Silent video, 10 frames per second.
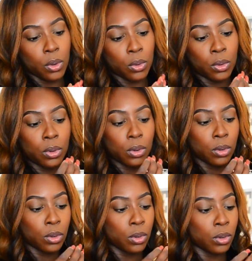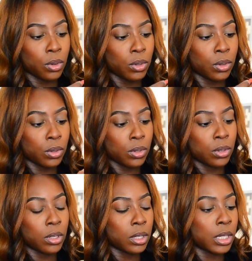
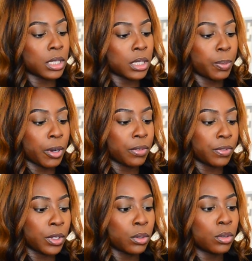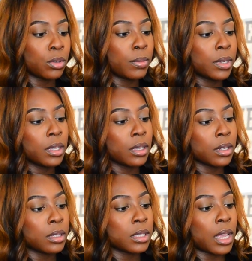Ooh, this is perfume.
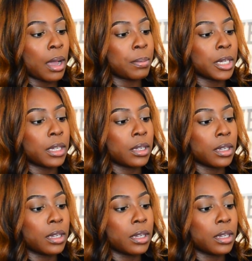Stop it.